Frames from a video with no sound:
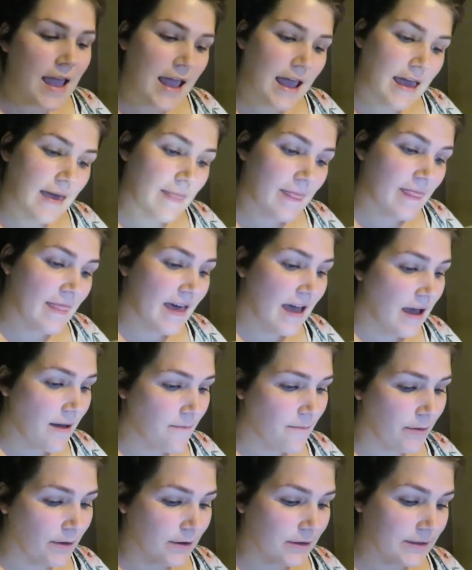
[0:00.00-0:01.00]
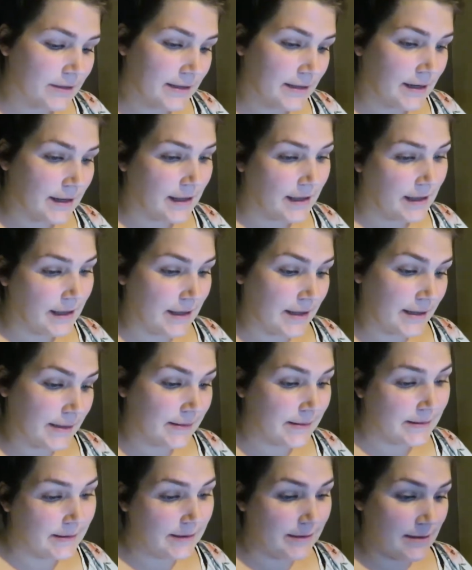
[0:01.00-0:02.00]
and that person
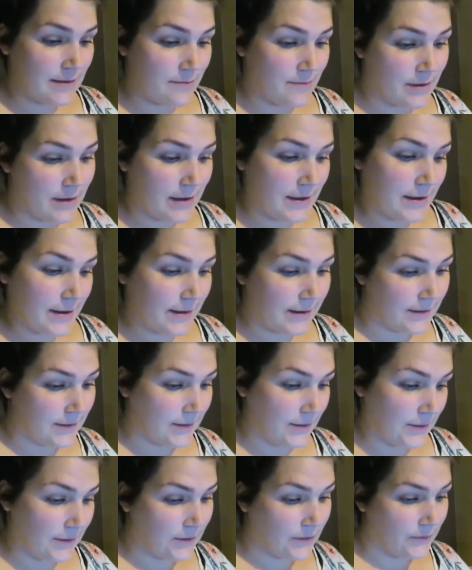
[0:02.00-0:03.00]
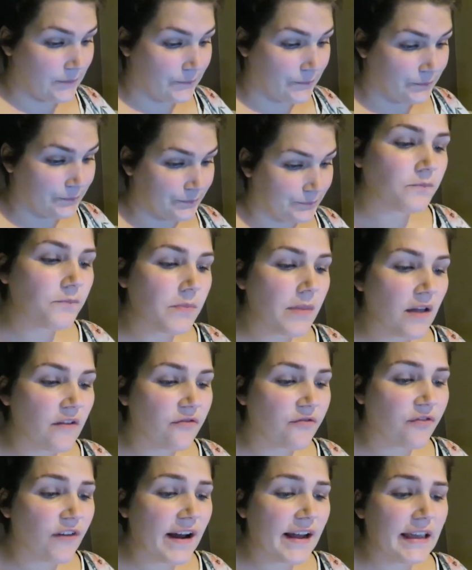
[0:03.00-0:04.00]
is, let me get it here,
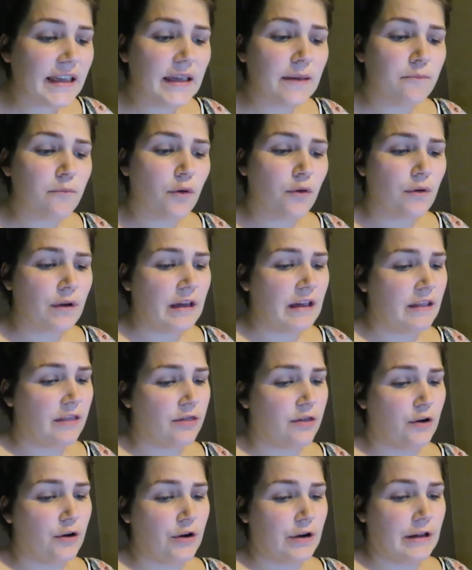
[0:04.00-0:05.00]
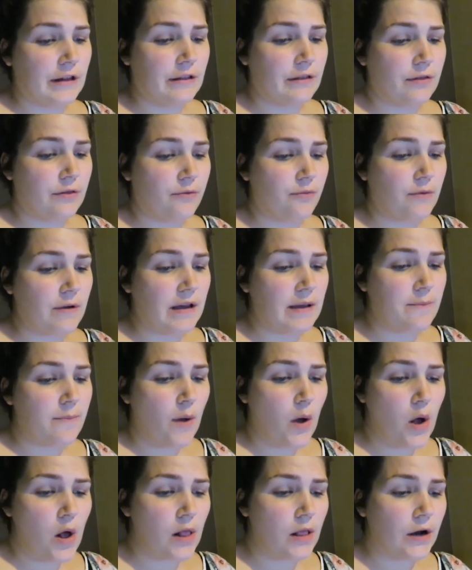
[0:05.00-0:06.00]
Frankie Marie 33
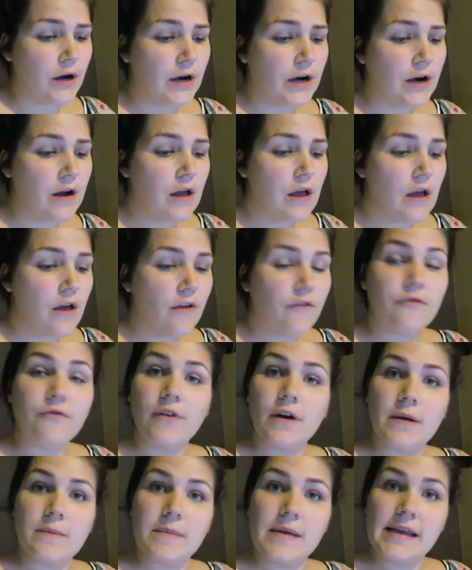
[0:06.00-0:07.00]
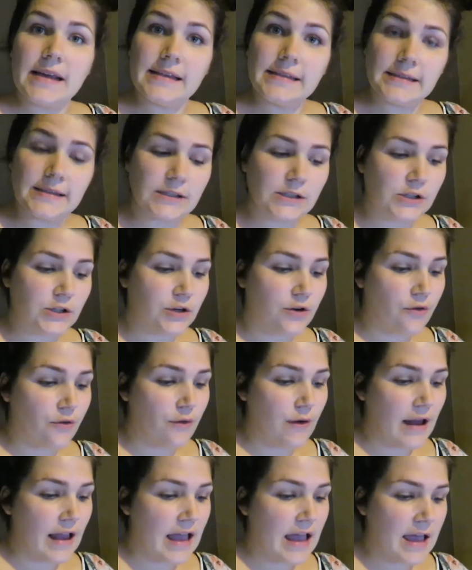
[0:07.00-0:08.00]
baller from
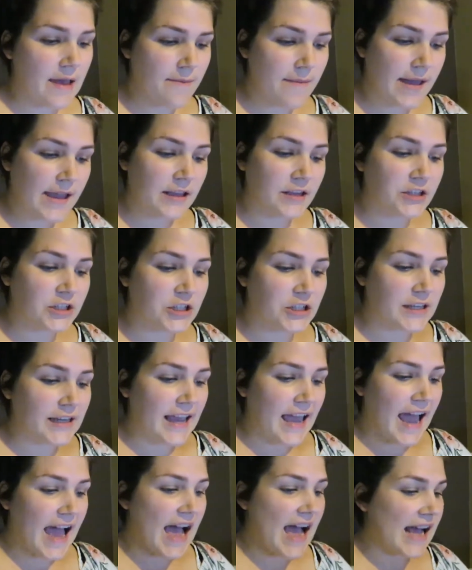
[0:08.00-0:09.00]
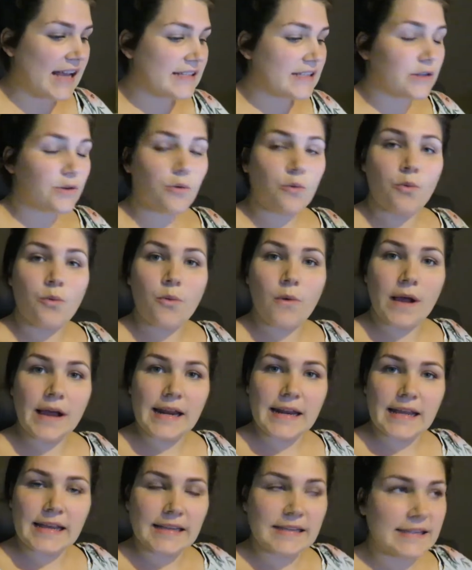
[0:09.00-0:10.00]
Instagram, and she asked,
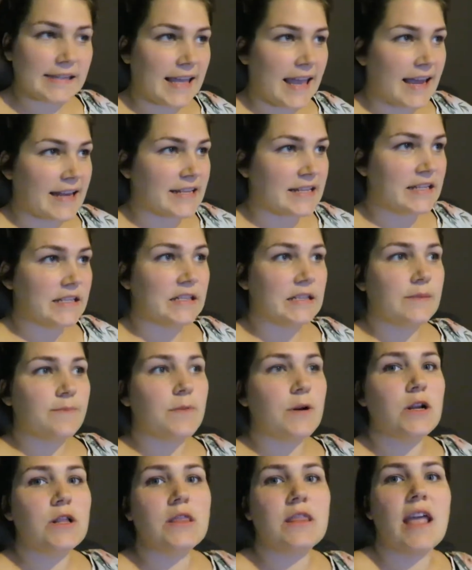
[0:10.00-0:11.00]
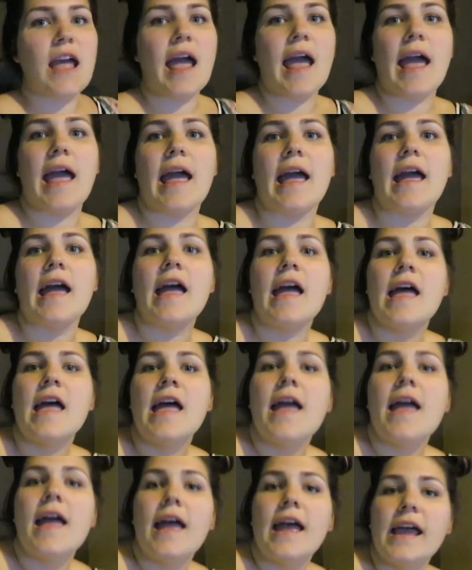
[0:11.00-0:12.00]
what is Kenton's birthday?
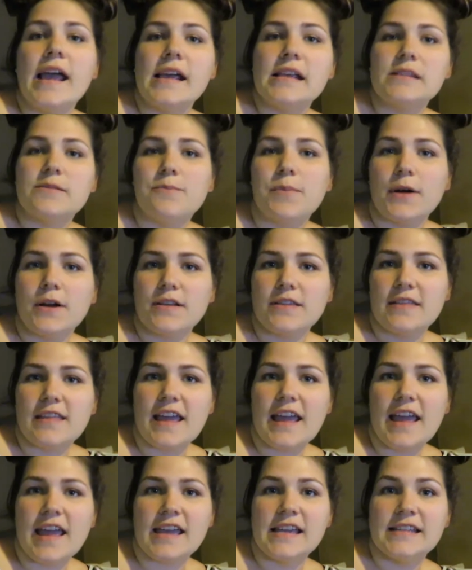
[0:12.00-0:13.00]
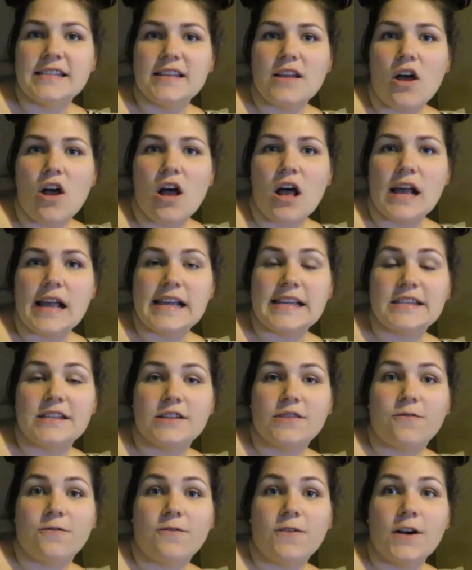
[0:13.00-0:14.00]
His birthday is
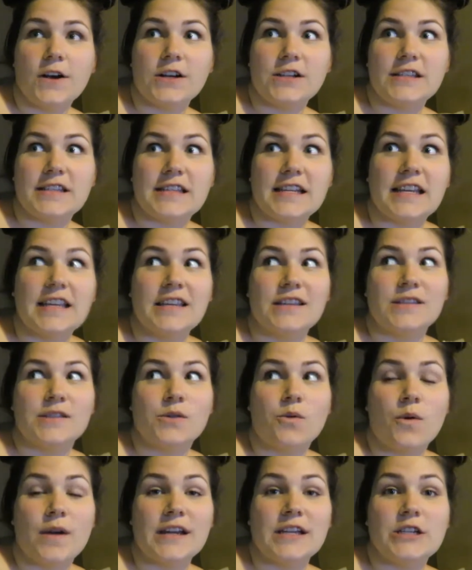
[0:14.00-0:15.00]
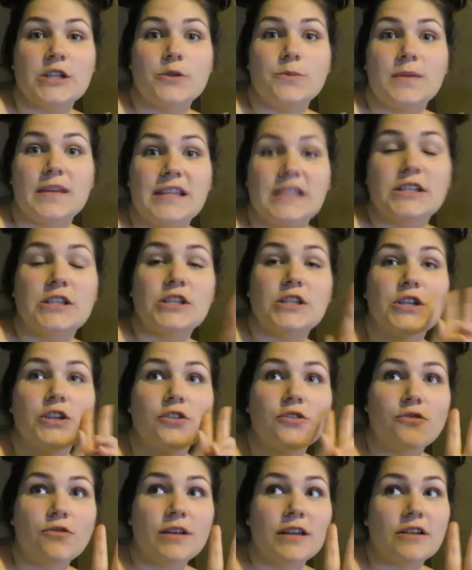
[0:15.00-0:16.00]
August 1st. He is going to be
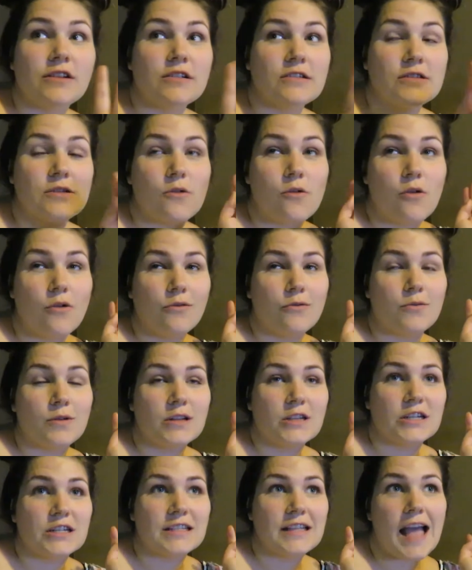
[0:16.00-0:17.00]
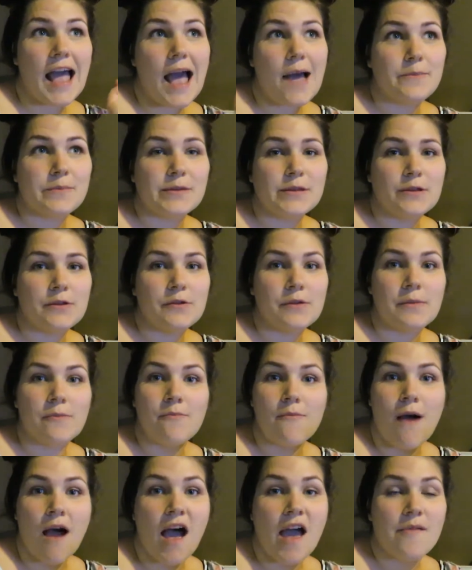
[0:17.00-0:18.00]
2 years old, which is absolutely
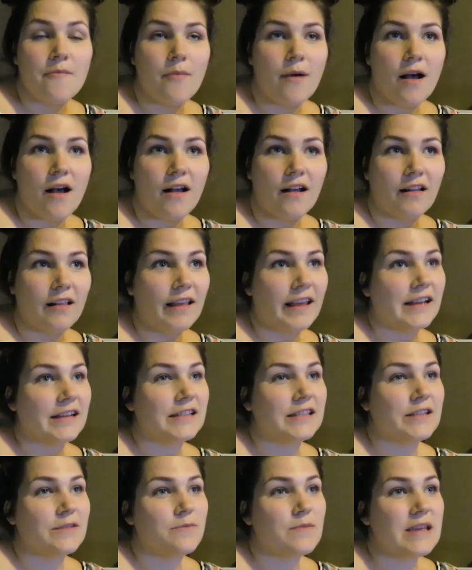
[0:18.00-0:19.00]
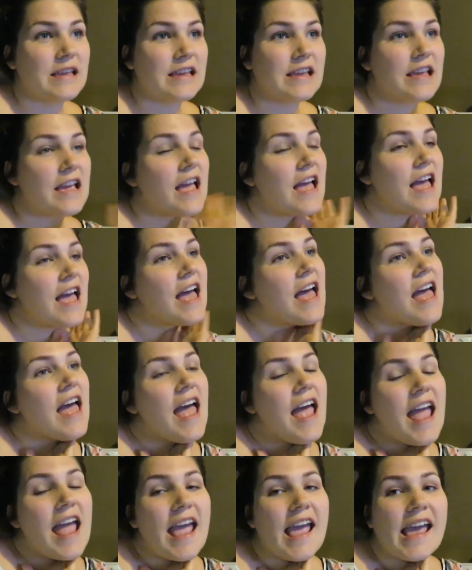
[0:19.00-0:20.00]
mind-boggling to me.
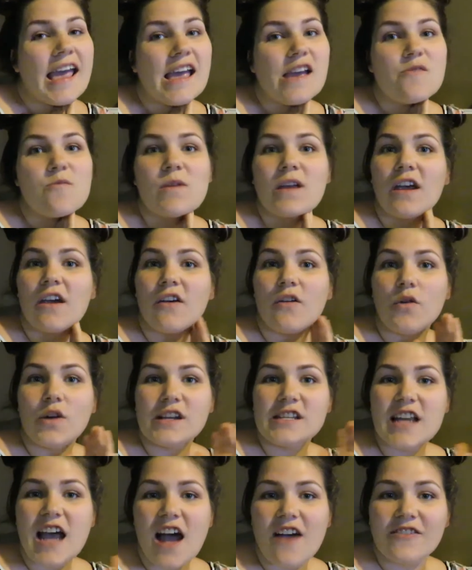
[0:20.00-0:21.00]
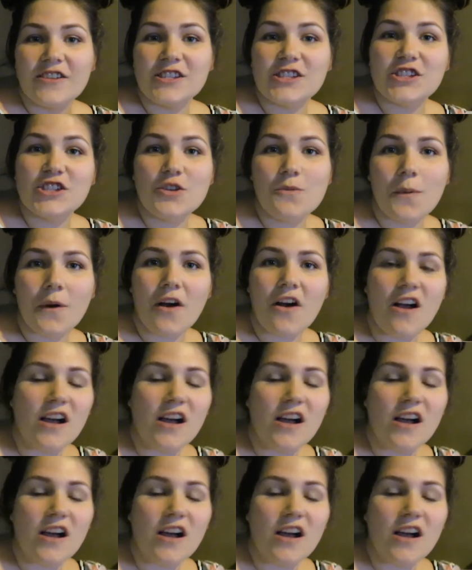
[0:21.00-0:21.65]
And we are going to have a super